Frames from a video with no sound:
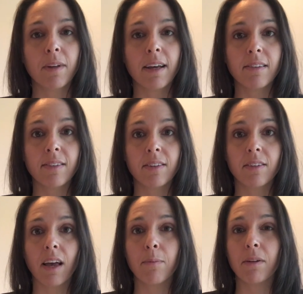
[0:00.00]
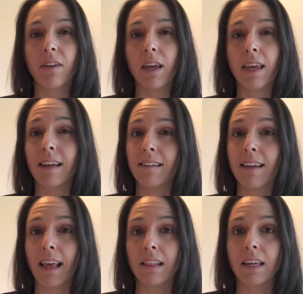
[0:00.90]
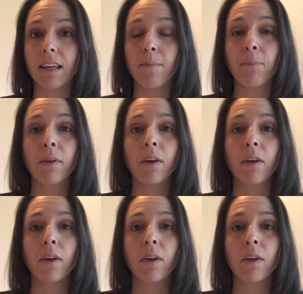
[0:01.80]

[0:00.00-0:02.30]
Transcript: tests I've been taking daily